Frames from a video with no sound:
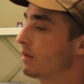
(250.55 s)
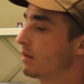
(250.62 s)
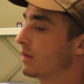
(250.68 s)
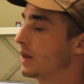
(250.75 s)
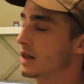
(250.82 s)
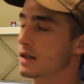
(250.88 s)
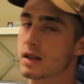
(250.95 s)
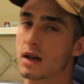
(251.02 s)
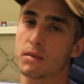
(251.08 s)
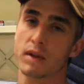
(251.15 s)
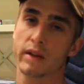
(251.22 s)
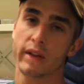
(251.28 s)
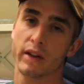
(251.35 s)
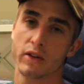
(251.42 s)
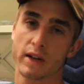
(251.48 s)
It's something
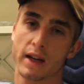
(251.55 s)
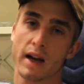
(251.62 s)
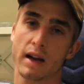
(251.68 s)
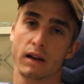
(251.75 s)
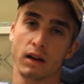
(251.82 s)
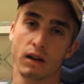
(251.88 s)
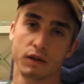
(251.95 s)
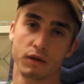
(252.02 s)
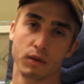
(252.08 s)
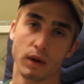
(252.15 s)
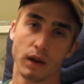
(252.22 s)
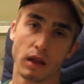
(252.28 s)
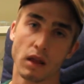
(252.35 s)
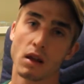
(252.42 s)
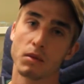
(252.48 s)
that you can live
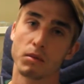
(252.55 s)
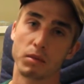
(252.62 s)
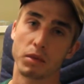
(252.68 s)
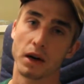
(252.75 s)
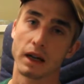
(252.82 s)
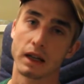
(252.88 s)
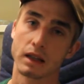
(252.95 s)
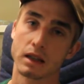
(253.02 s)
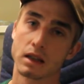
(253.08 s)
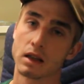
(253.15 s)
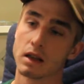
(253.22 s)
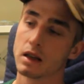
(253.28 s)
with, but